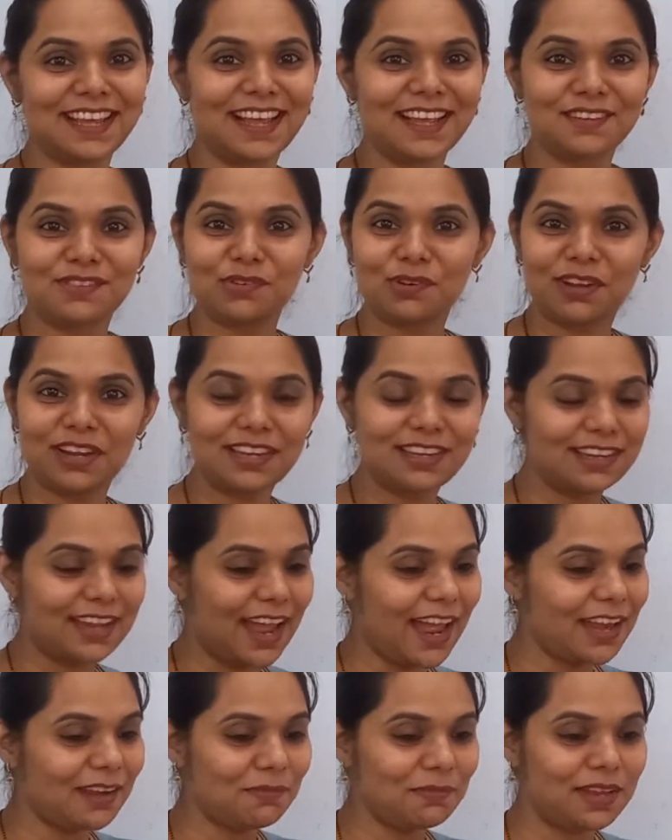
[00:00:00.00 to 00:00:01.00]
So it
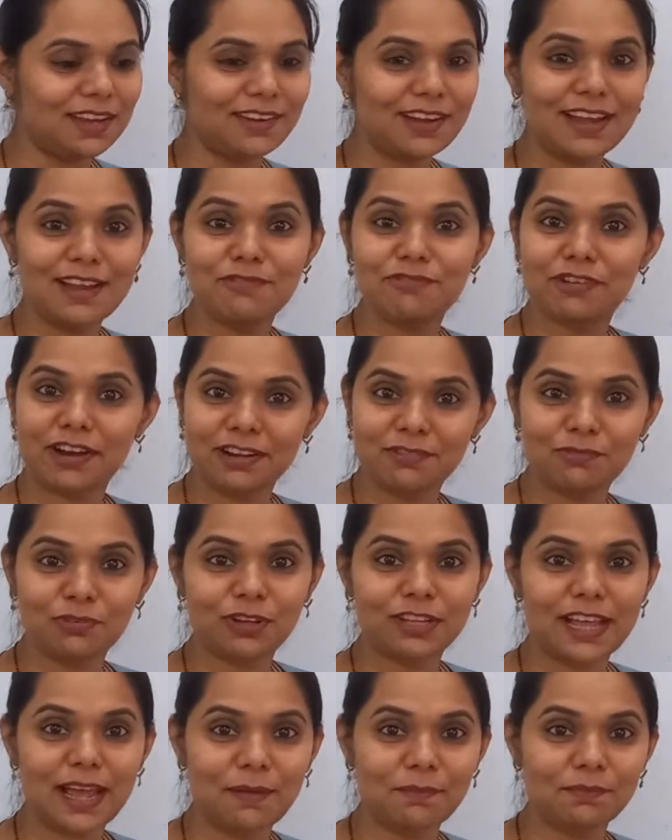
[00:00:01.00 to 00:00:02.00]
can be really fun for
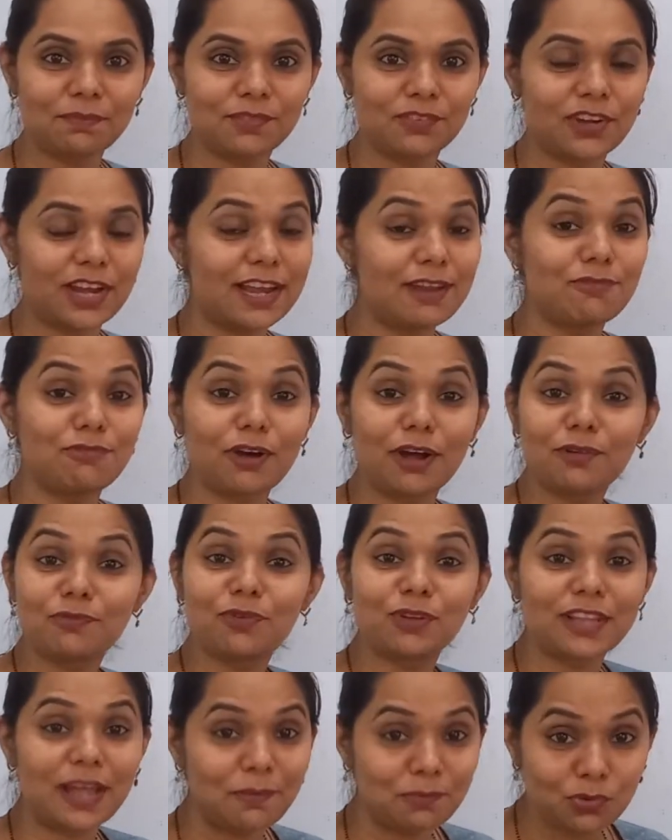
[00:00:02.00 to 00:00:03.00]

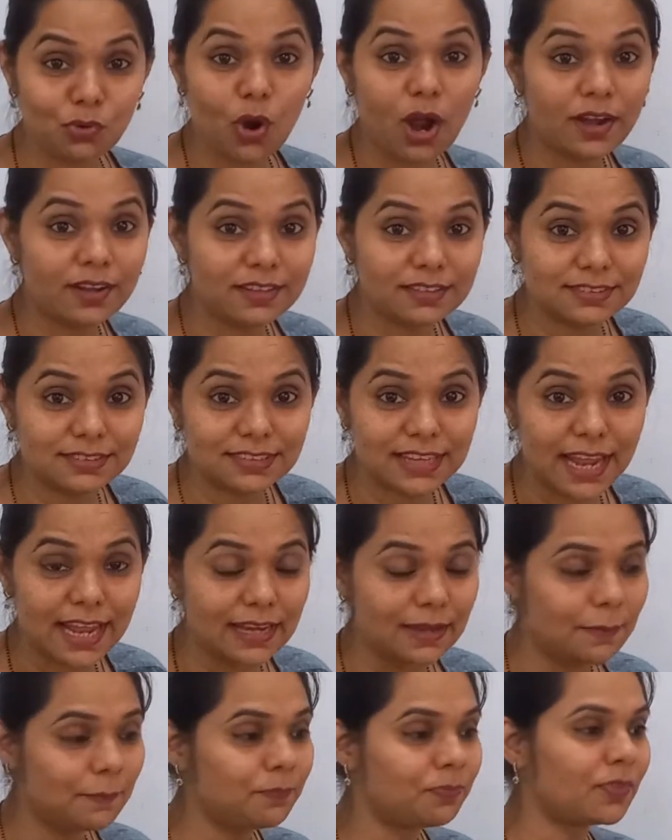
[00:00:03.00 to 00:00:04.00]
them to
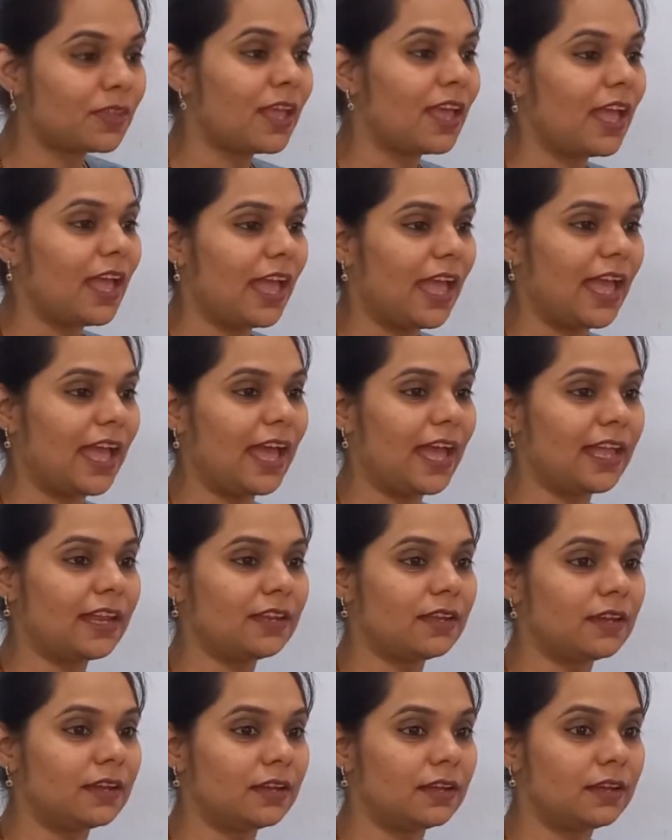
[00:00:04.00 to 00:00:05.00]
understand
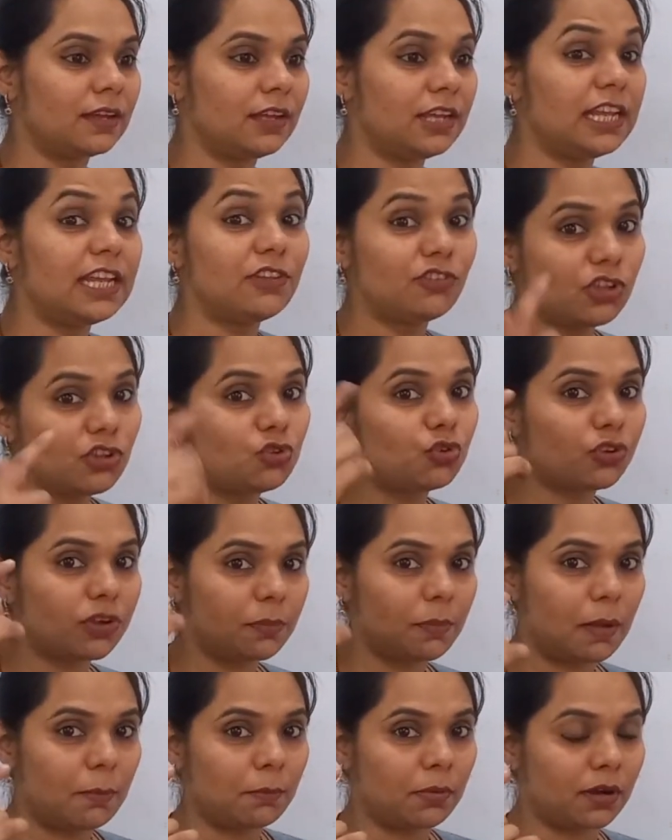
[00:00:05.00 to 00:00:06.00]
and easy to
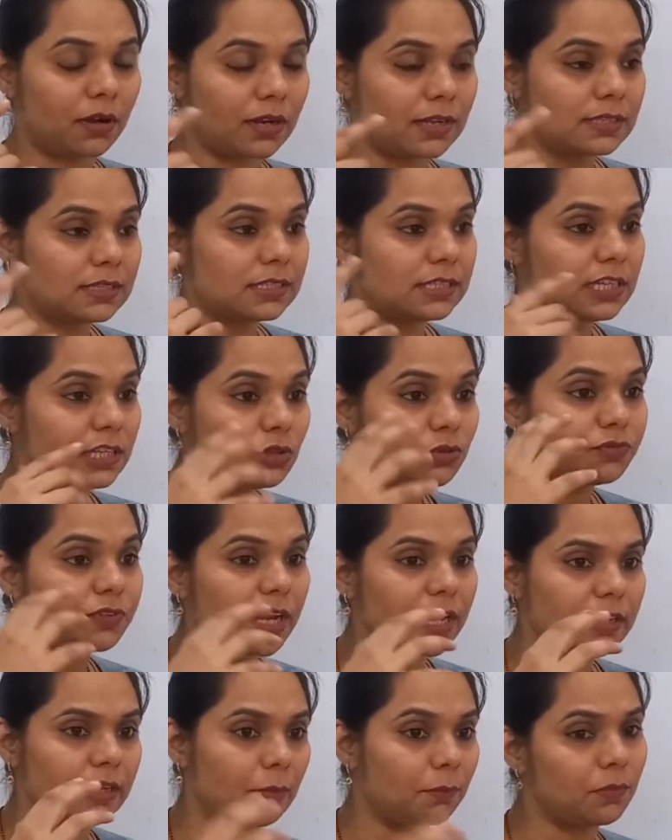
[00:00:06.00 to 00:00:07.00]
remember. Instead of
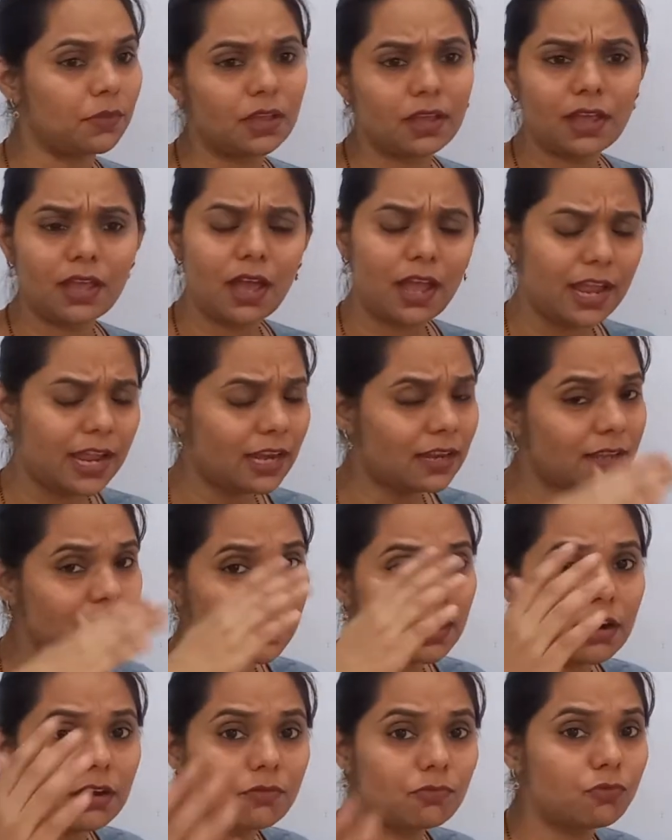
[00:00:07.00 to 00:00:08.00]
telling them in
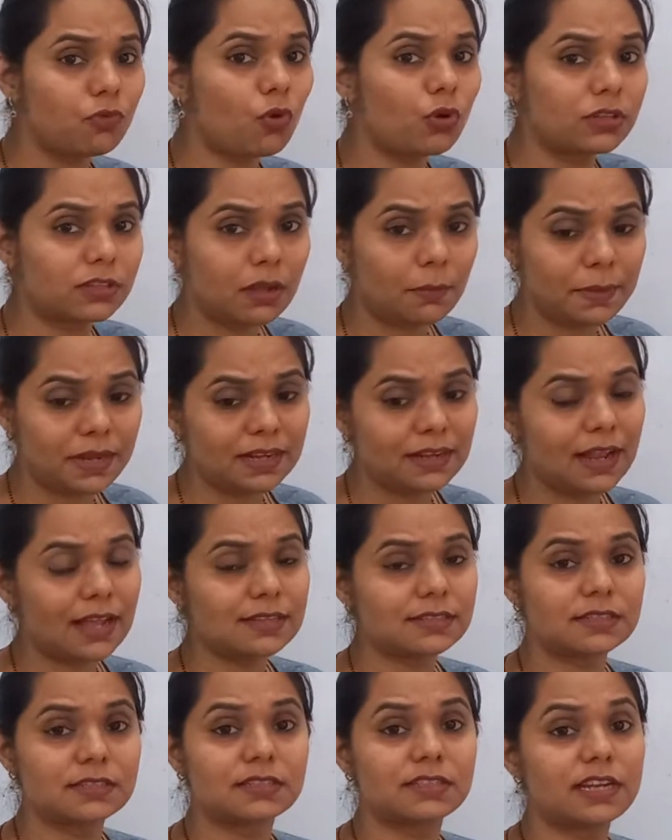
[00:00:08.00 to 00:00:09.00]
their forthcoming
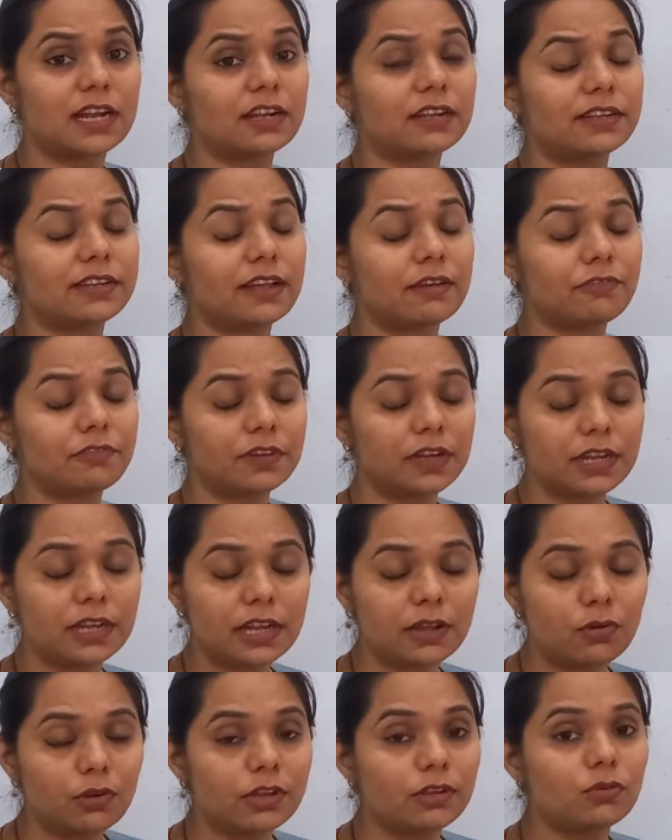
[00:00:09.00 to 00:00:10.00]
classes, they are definitely
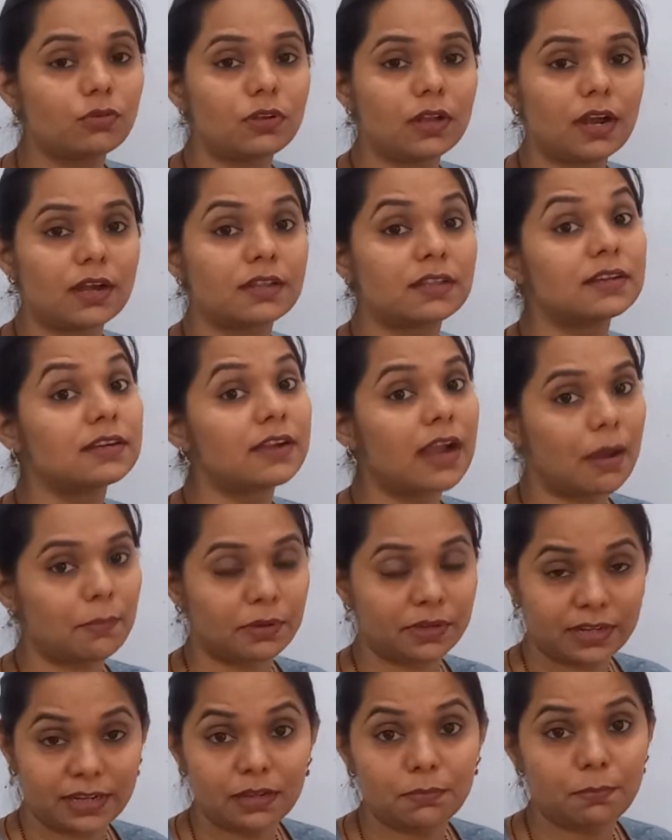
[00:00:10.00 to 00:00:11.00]
going to learn the
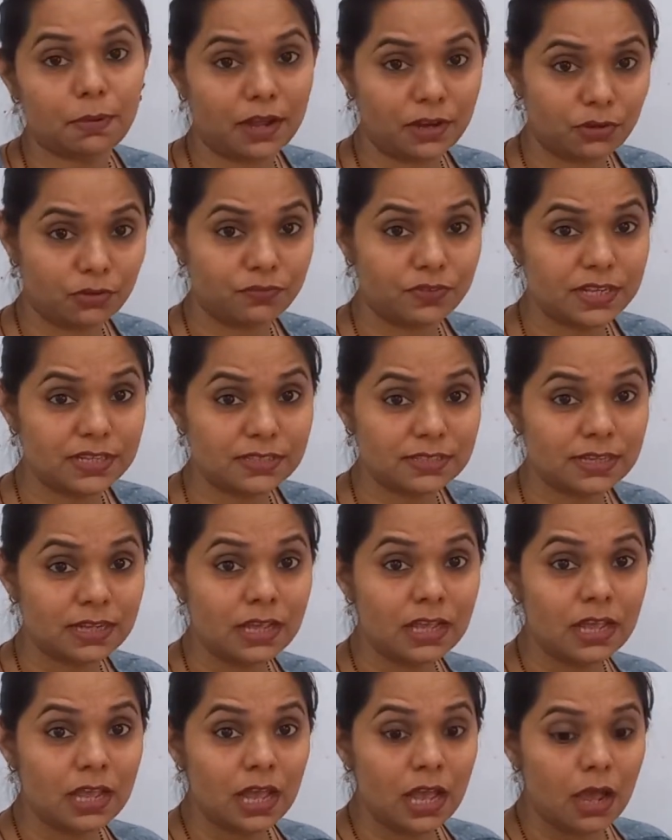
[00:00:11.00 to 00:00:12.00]
grammatical part of this.
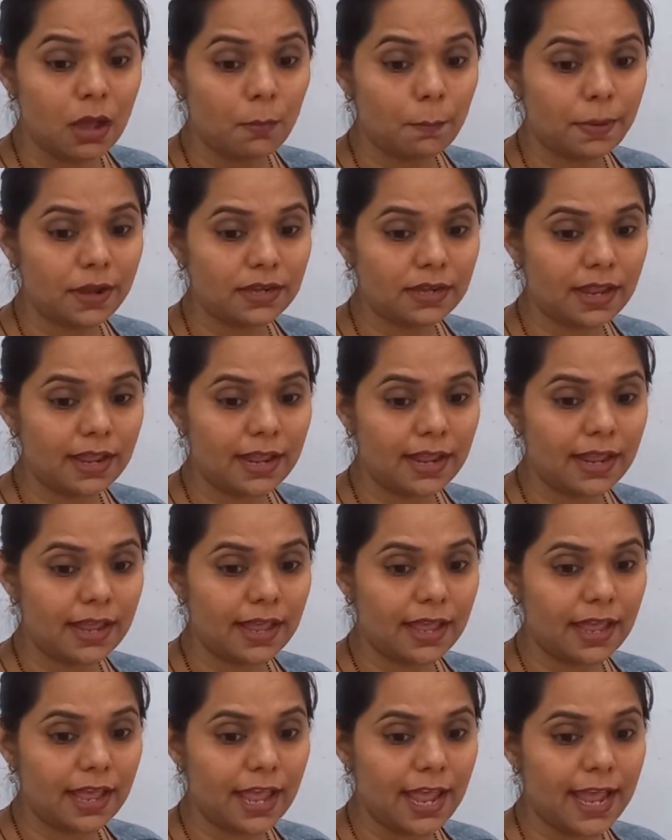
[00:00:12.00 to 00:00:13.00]
But
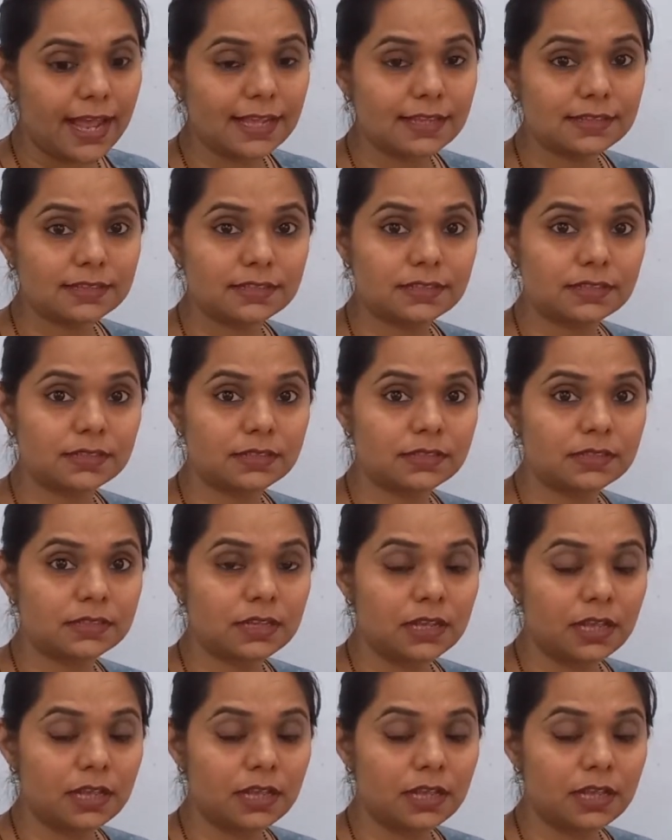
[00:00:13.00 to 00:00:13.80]
as